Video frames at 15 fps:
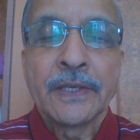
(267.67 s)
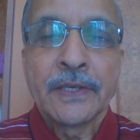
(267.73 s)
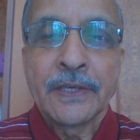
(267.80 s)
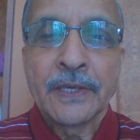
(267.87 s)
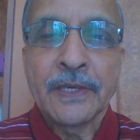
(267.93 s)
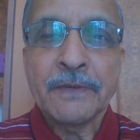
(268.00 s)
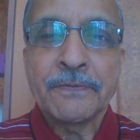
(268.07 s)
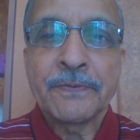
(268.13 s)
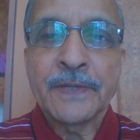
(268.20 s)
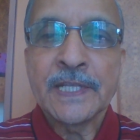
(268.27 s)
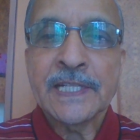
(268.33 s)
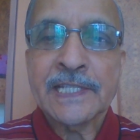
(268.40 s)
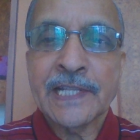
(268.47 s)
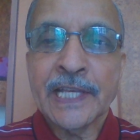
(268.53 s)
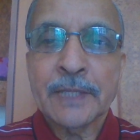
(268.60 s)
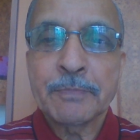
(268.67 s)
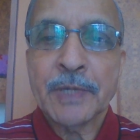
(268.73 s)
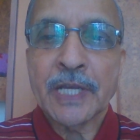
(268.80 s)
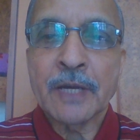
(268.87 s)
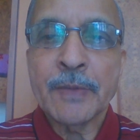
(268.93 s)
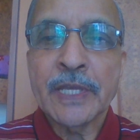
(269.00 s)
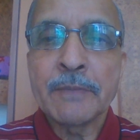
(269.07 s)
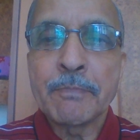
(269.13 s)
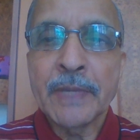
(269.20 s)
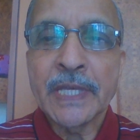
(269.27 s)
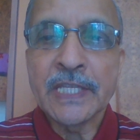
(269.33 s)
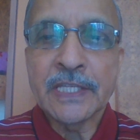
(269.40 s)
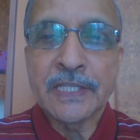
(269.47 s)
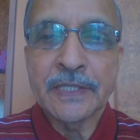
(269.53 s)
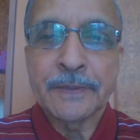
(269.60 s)
He feels like becoming
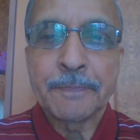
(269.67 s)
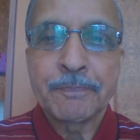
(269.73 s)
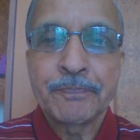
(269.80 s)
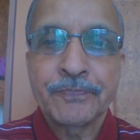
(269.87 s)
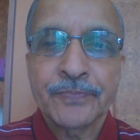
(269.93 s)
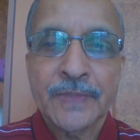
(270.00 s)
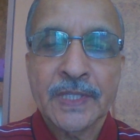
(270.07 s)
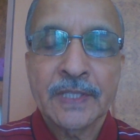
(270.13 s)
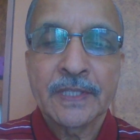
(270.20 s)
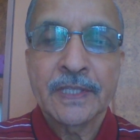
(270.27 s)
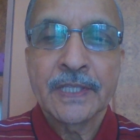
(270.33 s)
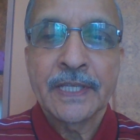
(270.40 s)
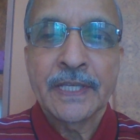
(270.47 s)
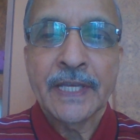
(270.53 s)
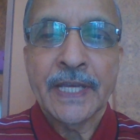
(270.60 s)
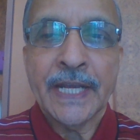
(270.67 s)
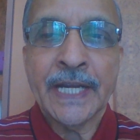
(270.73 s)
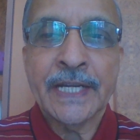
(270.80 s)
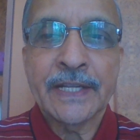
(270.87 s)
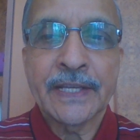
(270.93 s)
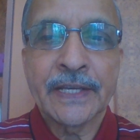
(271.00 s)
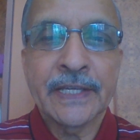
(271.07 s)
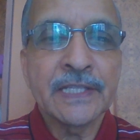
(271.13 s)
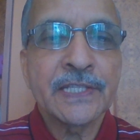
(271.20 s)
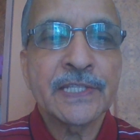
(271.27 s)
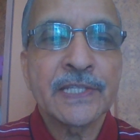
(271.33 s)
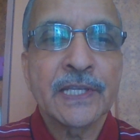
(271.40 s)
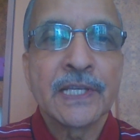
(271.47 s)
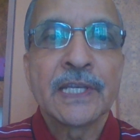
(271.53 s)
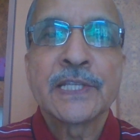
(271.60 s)
many and
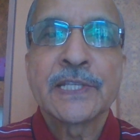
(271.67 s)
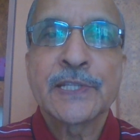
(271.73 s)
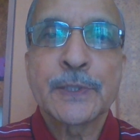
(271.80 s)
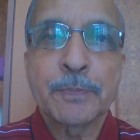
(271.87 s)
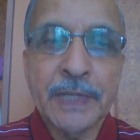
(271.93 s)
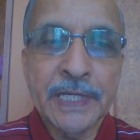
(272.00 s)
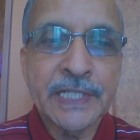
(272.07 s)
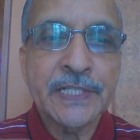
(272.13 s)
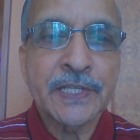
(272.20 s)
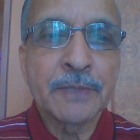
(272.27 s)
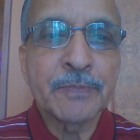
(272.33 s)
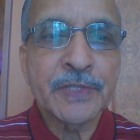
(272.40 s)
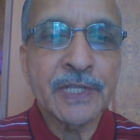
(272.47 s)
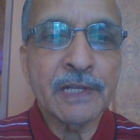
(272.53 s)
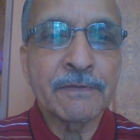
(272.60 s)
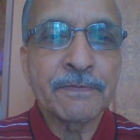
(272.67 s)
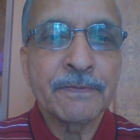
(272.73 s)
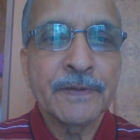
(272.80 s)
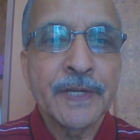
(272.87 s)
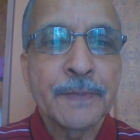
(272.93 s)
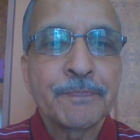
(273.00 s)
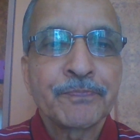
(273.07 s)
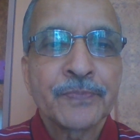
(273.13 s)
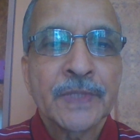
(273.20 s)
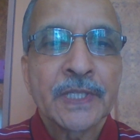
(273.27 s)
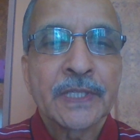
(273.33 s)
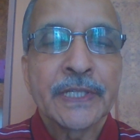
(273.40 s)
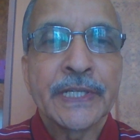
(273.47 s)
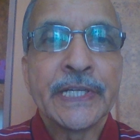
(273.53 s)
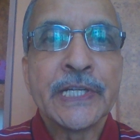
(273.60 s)
hence splits himself
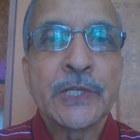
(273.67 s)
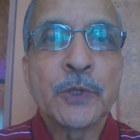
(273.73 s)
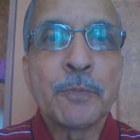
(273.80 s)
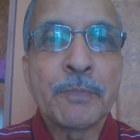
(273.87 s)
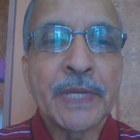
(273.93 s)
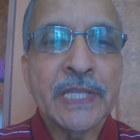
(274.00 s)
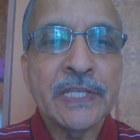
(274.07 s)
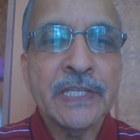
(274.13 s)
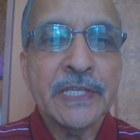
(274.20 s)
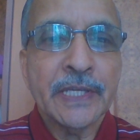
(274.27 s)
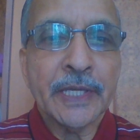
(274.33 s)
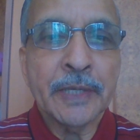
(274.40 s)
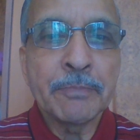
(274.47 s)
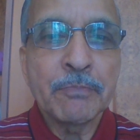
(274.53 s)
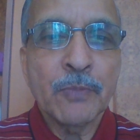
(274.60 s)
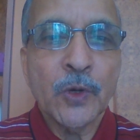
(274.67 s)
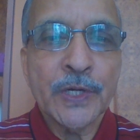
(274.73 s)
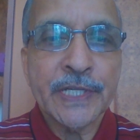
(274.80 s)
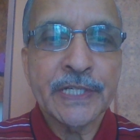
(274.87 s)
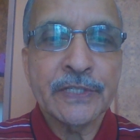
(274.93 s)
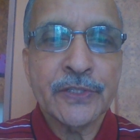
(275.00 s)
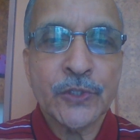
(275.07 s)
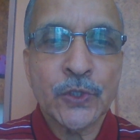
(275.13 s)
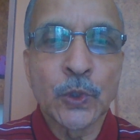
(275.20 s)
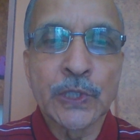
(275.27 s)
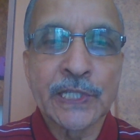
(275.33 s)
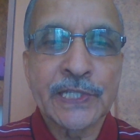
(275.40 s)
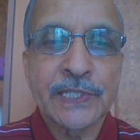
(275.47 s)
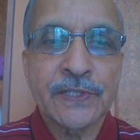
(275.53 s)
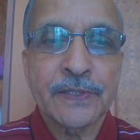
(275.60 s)
into many embodied
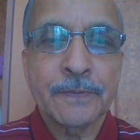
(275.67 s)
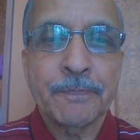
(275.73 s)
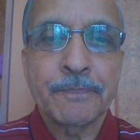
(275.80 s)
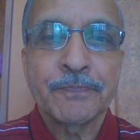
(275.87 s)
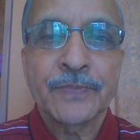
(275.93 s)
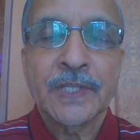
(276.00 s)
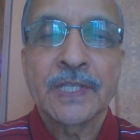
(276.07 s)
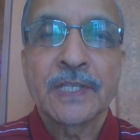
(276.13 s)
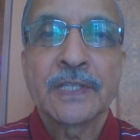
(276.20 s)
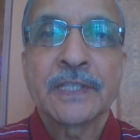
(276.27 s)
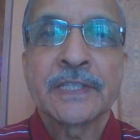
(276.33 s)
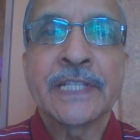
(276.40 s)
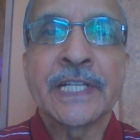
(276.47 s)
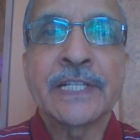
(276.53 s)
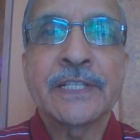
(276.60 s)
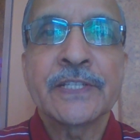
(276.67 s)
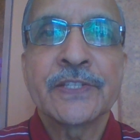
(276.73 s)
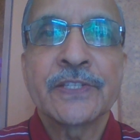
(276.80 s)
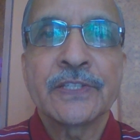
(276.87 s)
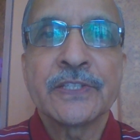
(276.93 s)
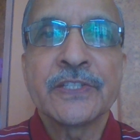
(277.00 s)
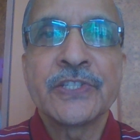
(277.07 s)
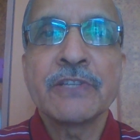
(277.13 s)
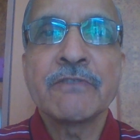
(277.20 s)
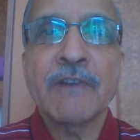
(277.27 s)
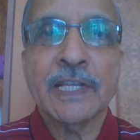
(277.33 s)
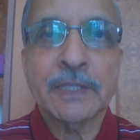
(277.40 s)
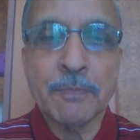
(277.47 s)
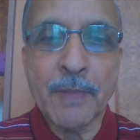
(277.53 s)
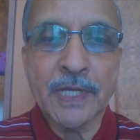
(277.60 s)
souls, that is,
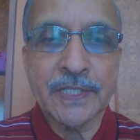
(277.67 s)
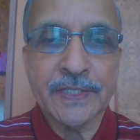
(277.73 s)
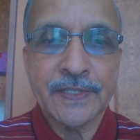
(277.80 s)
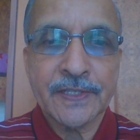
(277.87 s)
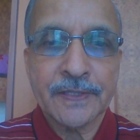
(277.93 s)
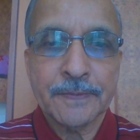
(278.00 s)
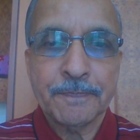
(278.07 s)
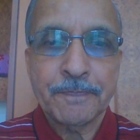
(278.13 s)
Jivatmas.